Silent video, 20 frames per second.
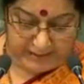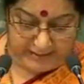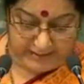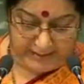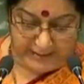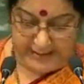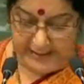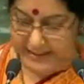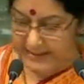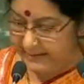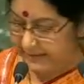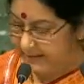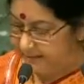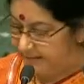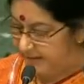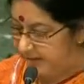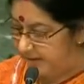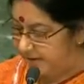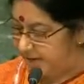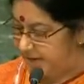This is not an
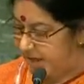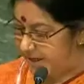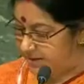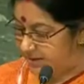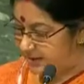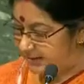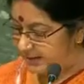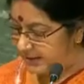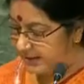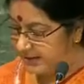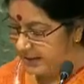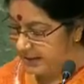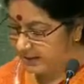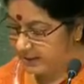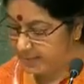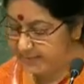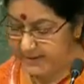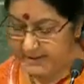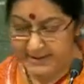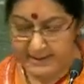
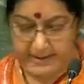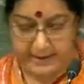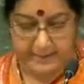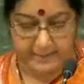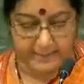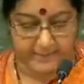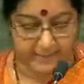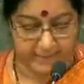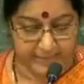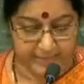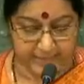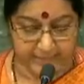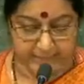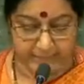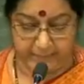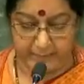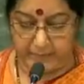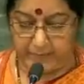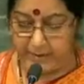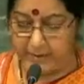impossible task, Mr. President,
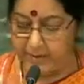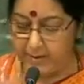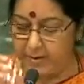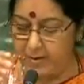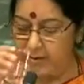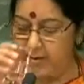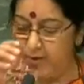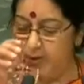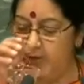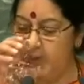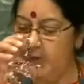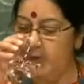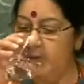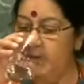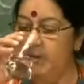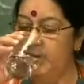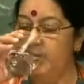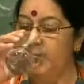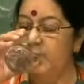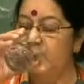provided we
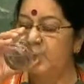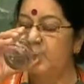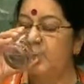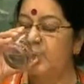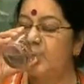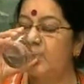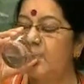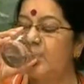have the will.